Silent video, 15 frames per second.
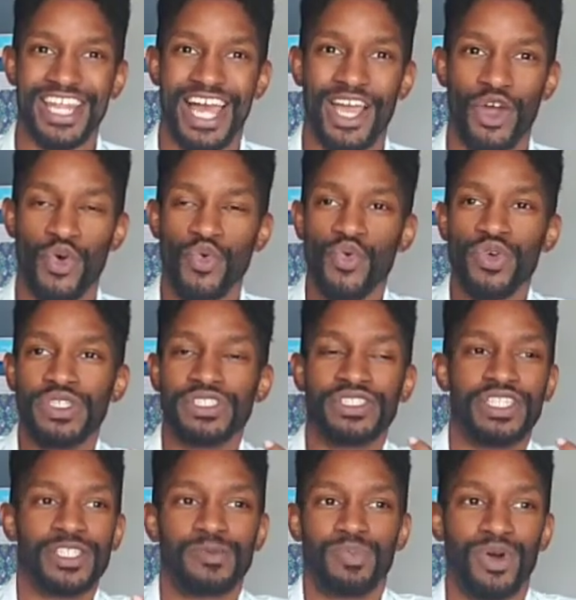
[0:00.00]
Like who is
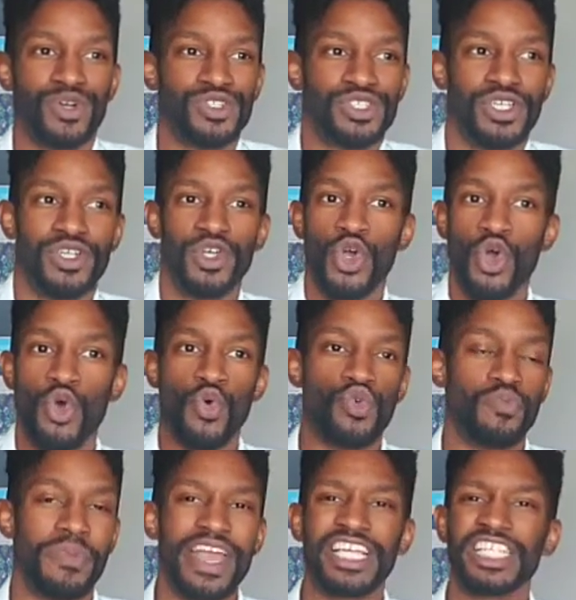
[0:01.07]
this person
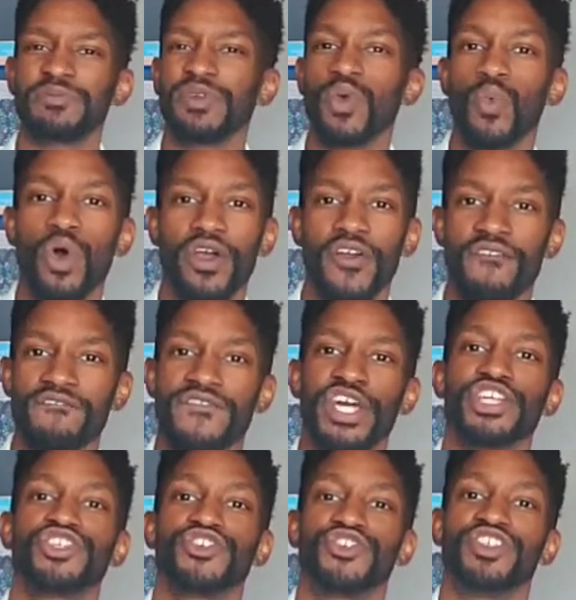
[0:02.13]
who makes me want to
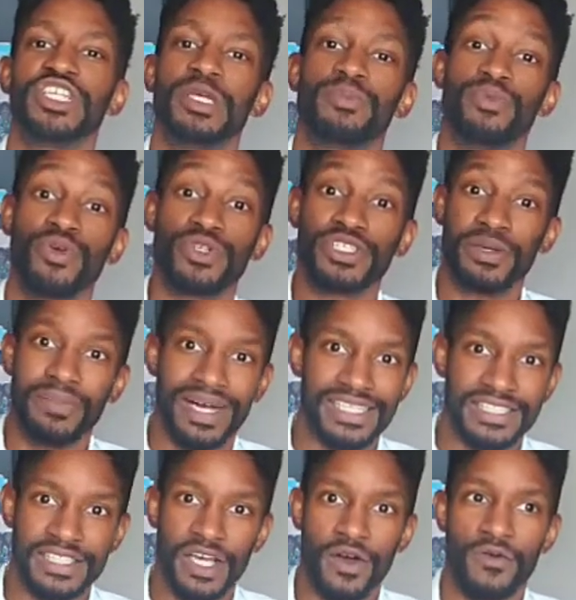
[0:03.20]
venture deeper into
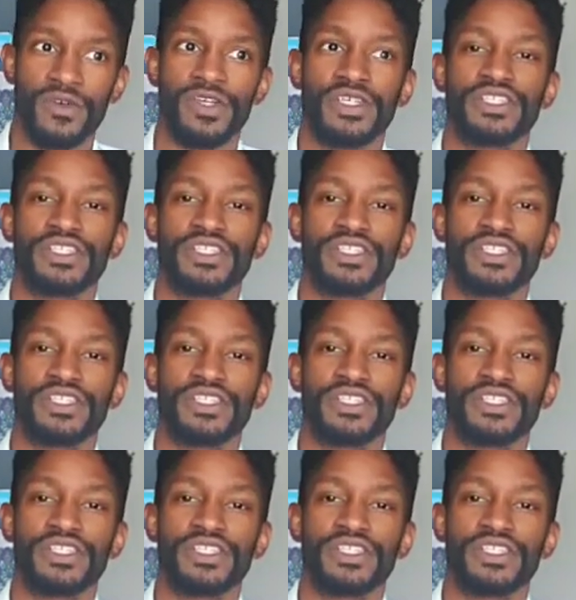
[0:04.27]
myself